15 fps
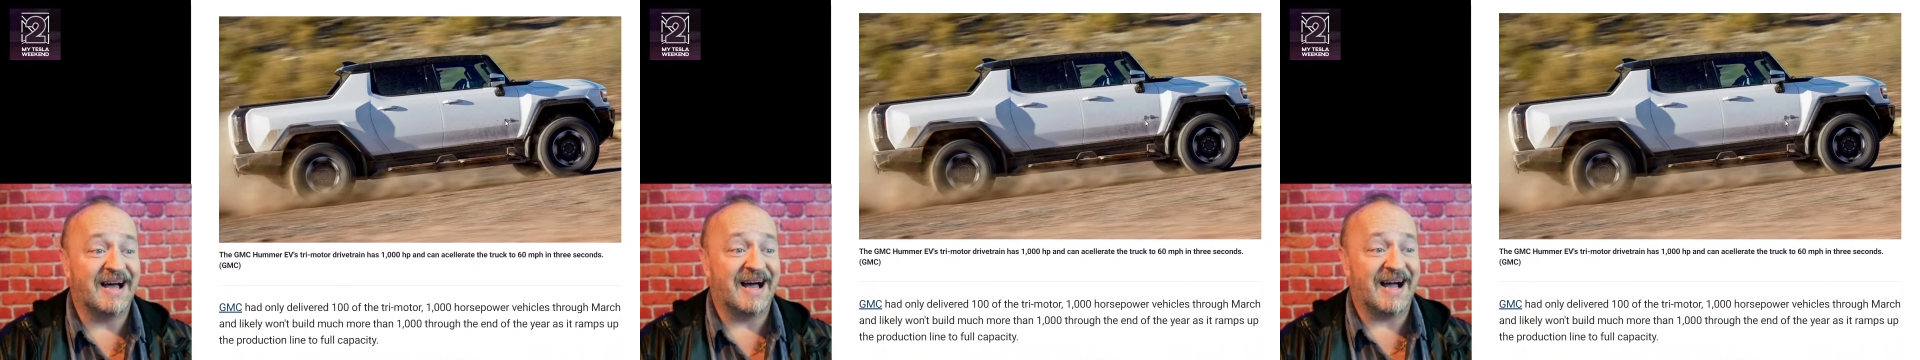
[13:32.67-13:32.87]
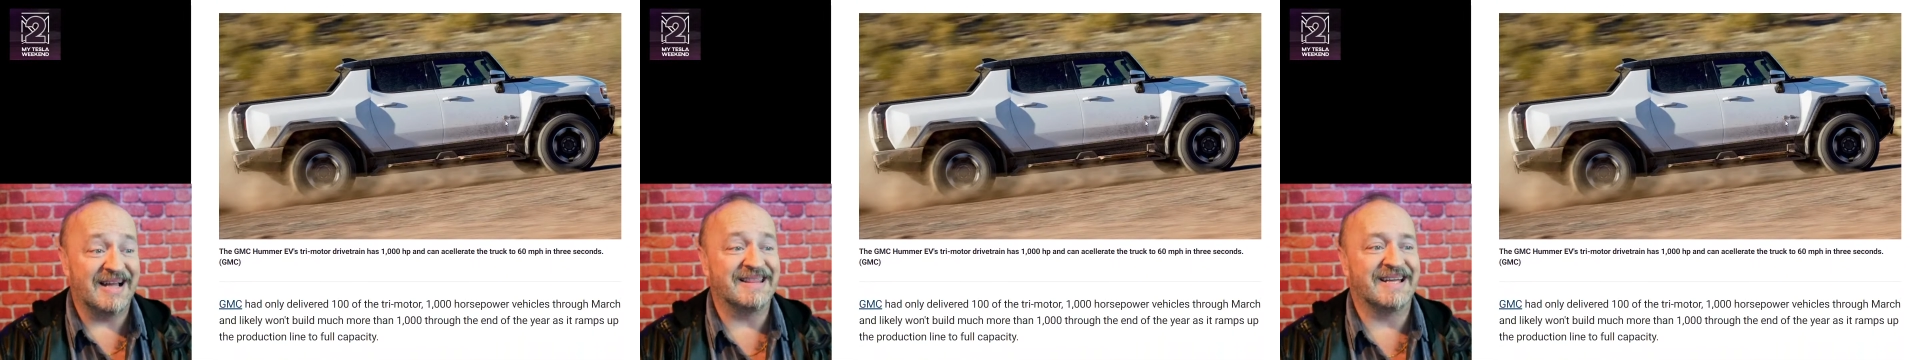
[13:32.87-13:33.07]

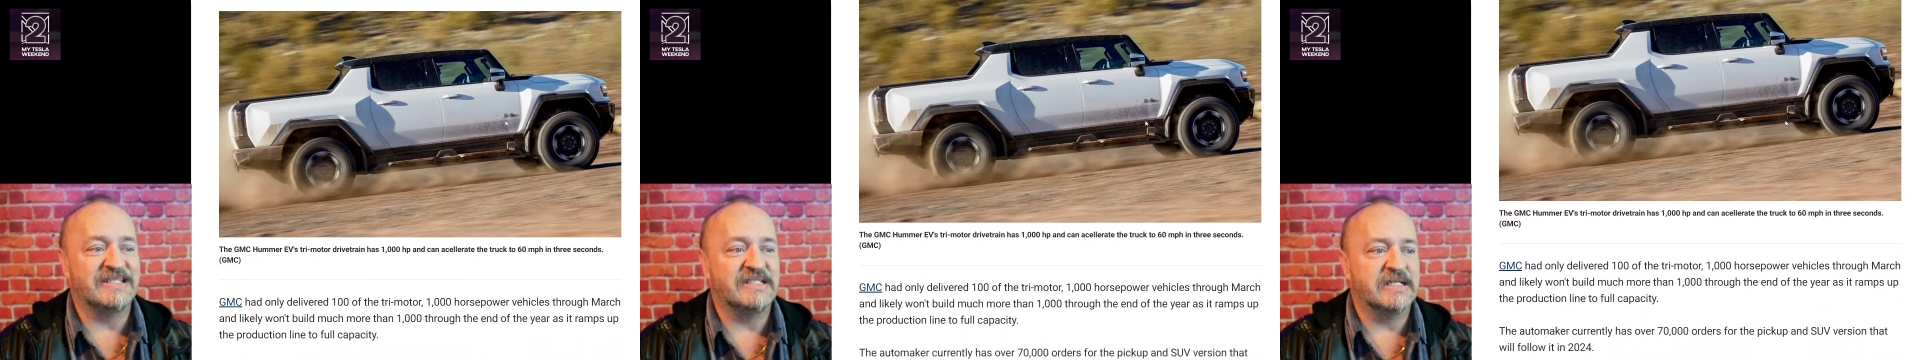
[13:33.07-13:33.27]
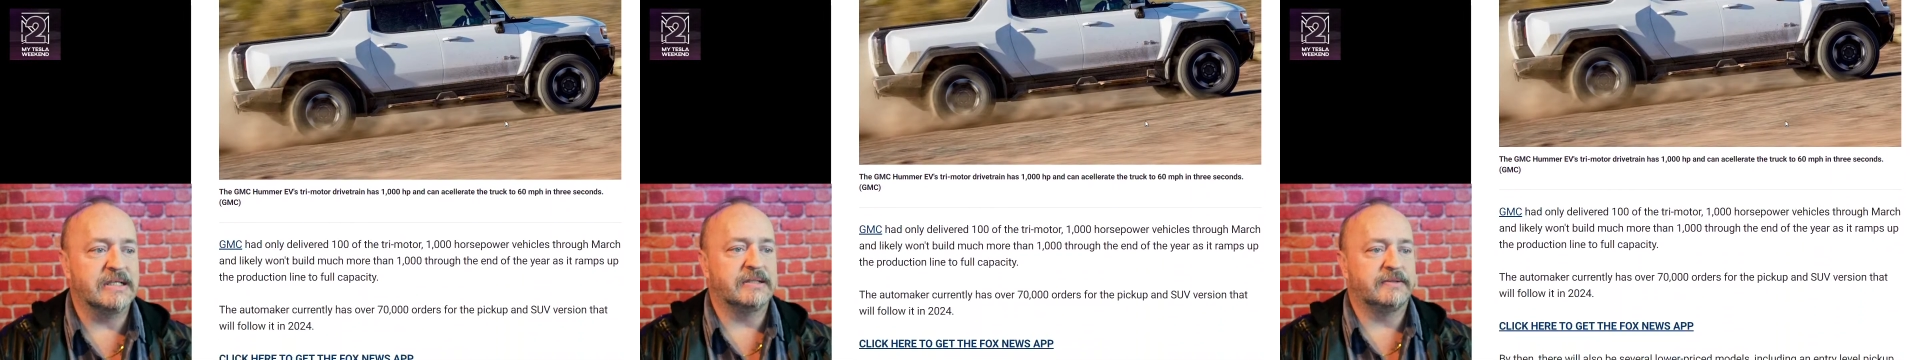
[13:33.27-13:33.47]
I like
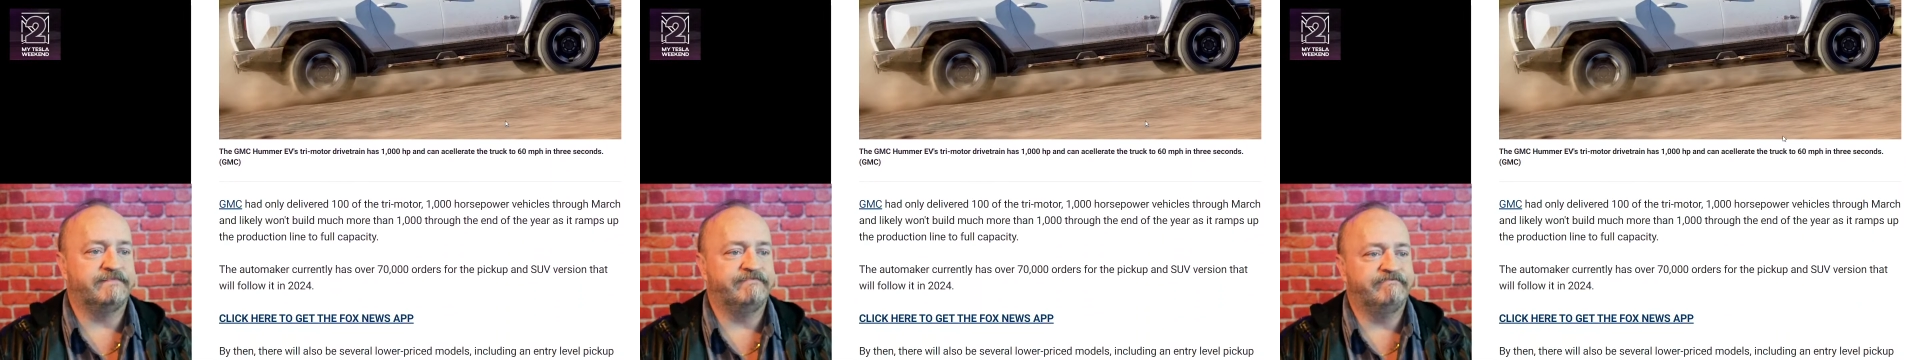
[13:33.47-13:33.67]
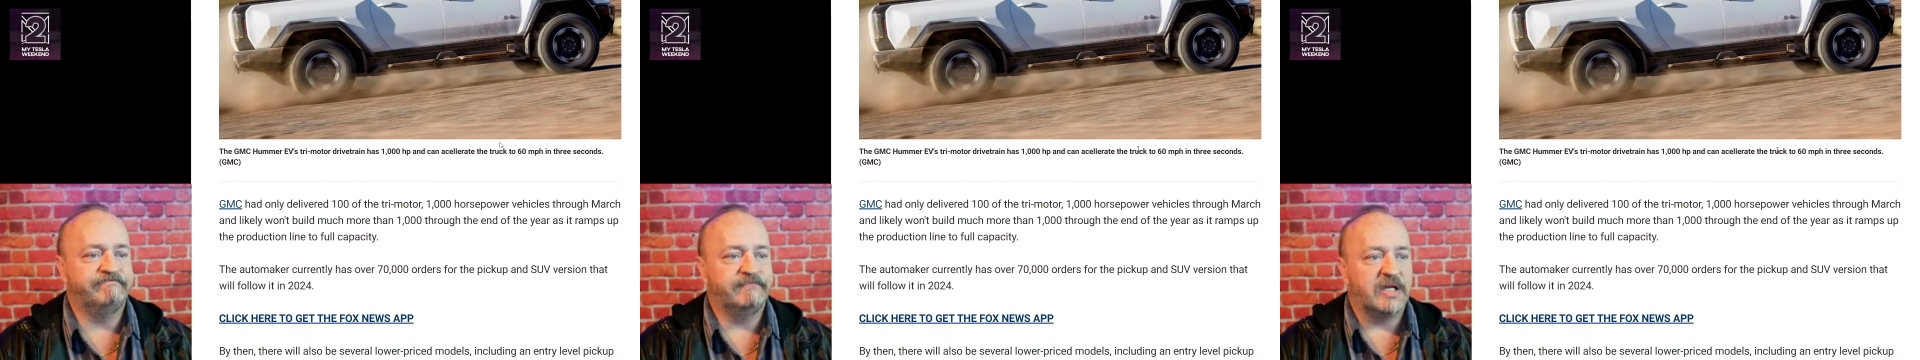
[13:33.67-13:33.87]
Doug.
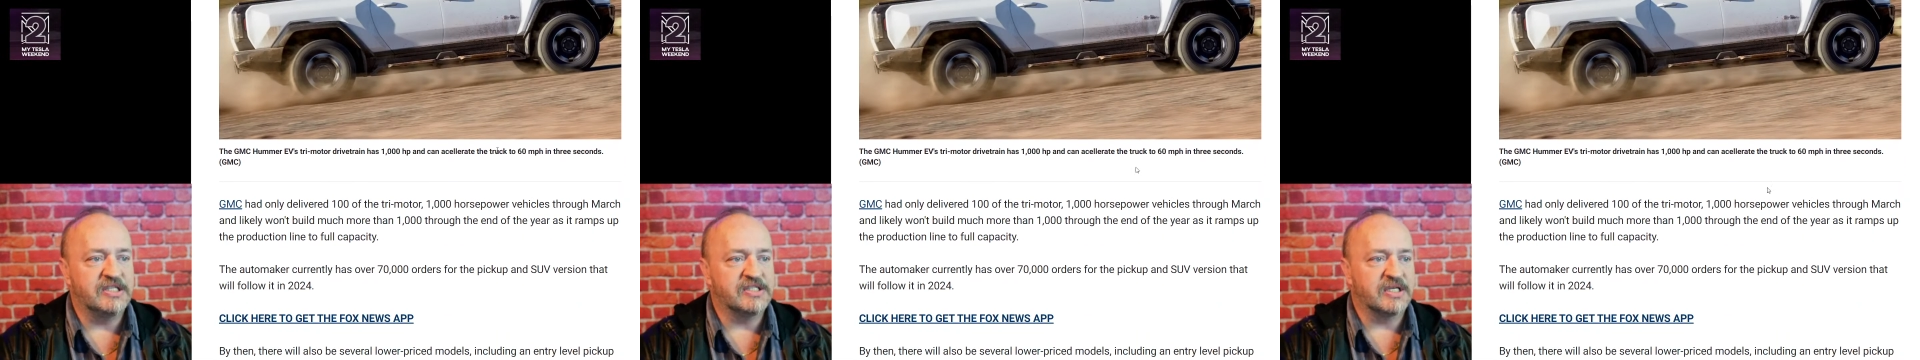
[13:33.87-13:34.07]
He's